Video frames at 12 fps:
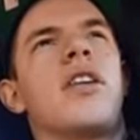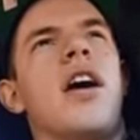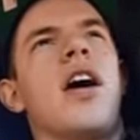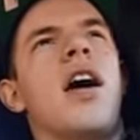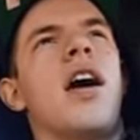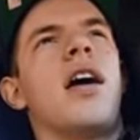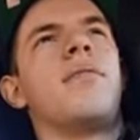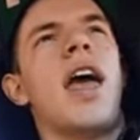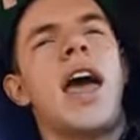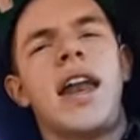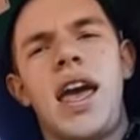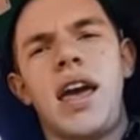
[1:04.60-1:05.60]

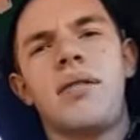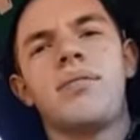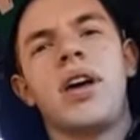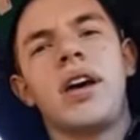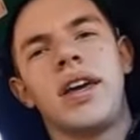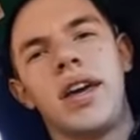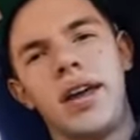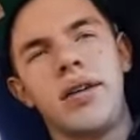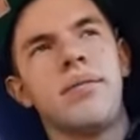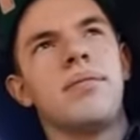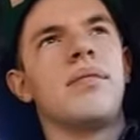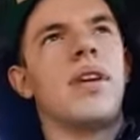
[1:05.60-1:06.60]
NA. Again,
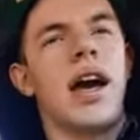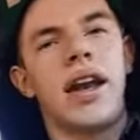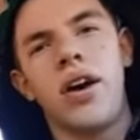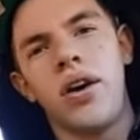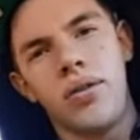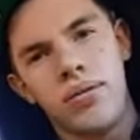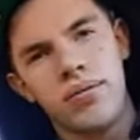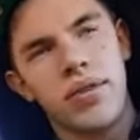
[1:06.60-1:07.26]
I know.